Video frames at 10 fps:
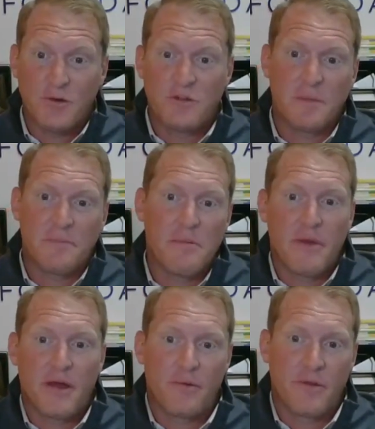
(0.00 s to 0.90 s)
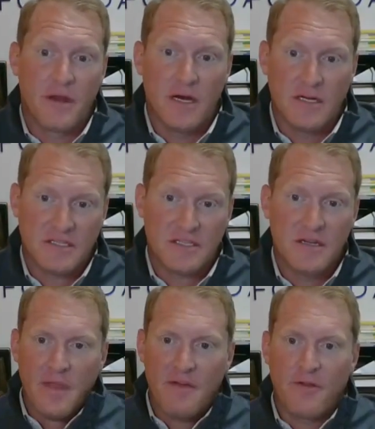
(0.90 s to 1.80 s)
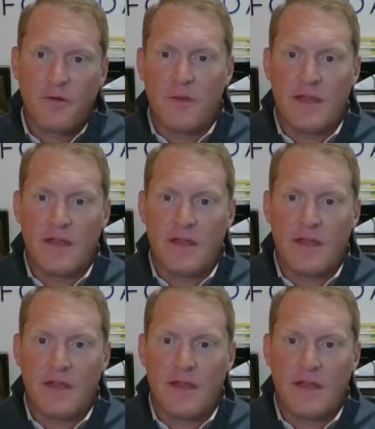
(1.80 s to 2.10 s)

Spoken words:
that do something better than us. I feel